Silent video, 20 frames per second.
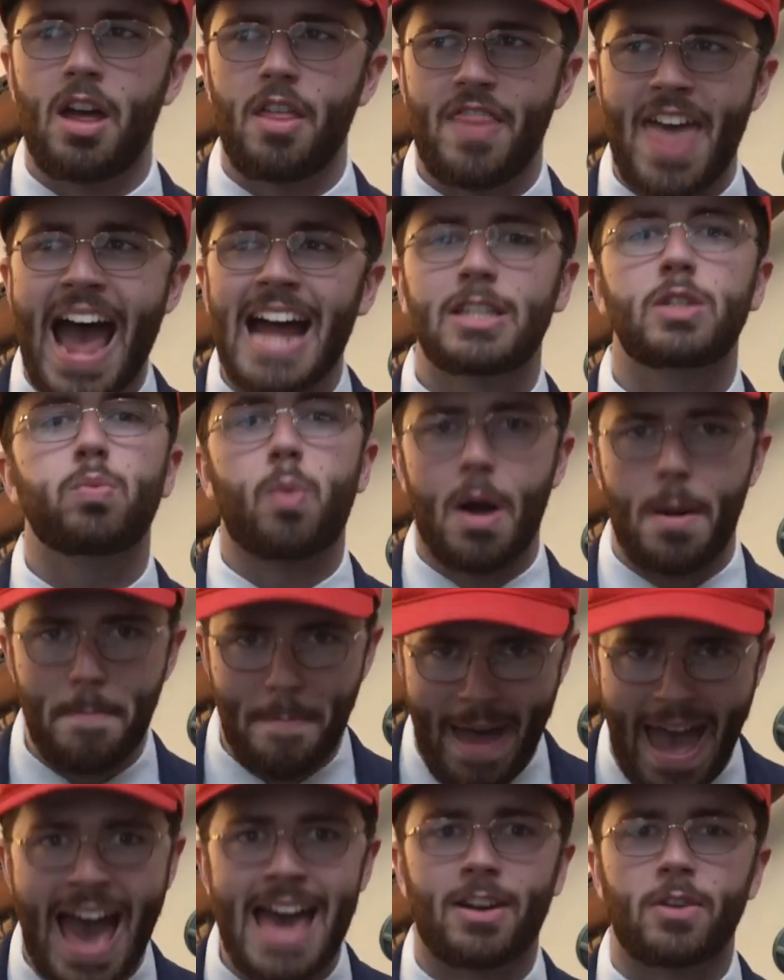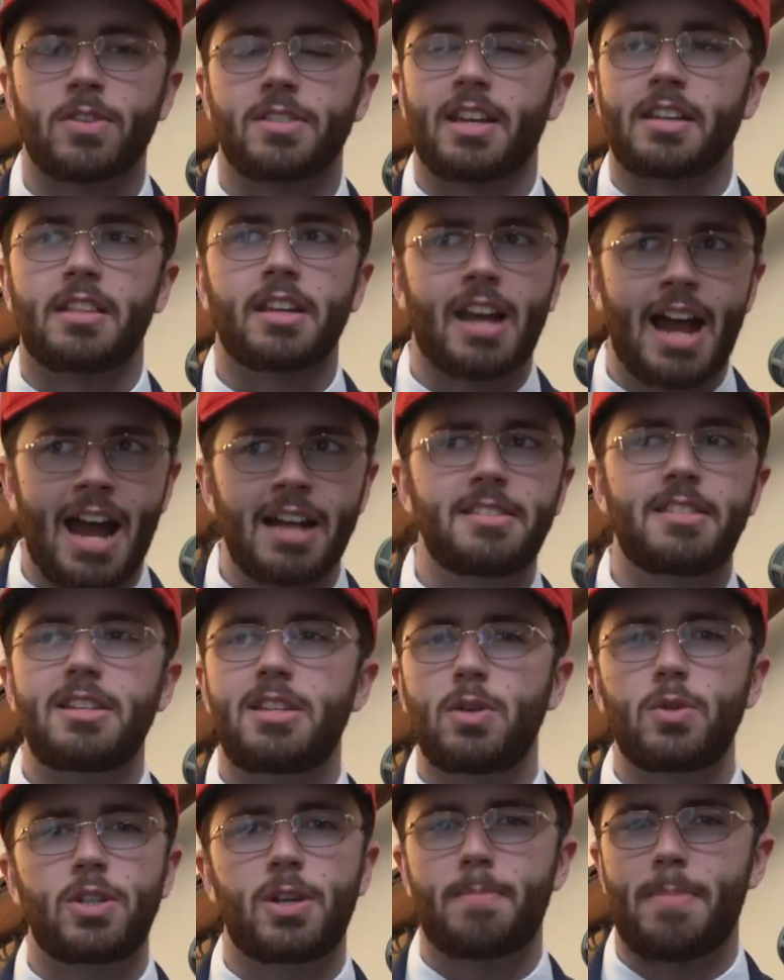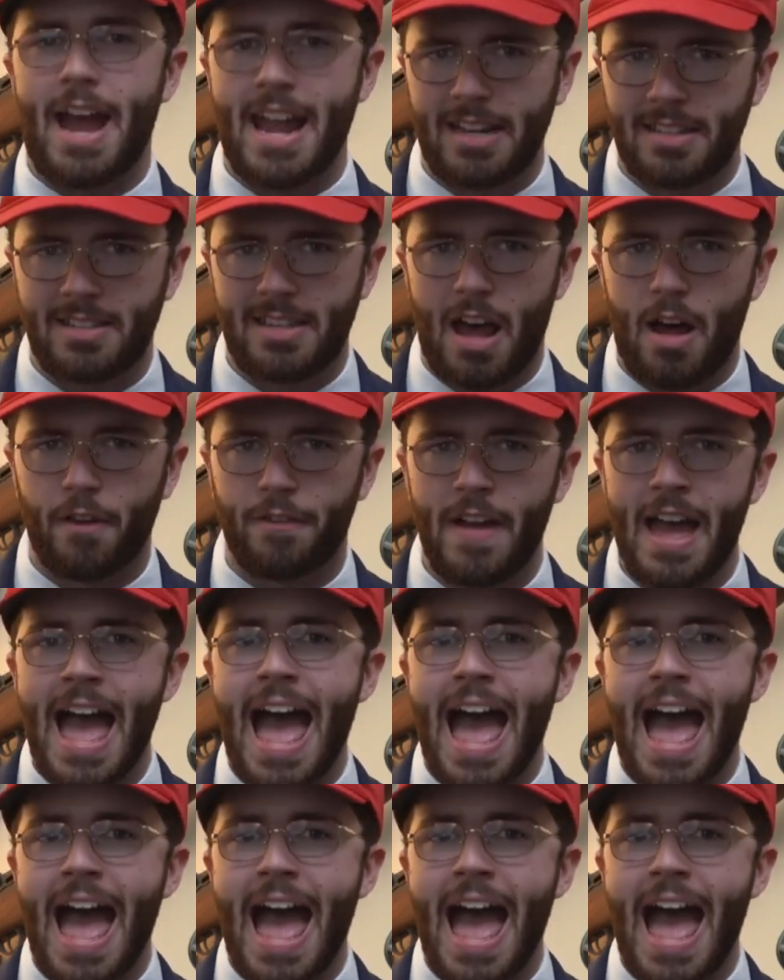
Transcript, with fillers: That's what matters. Like the Constitution by itself,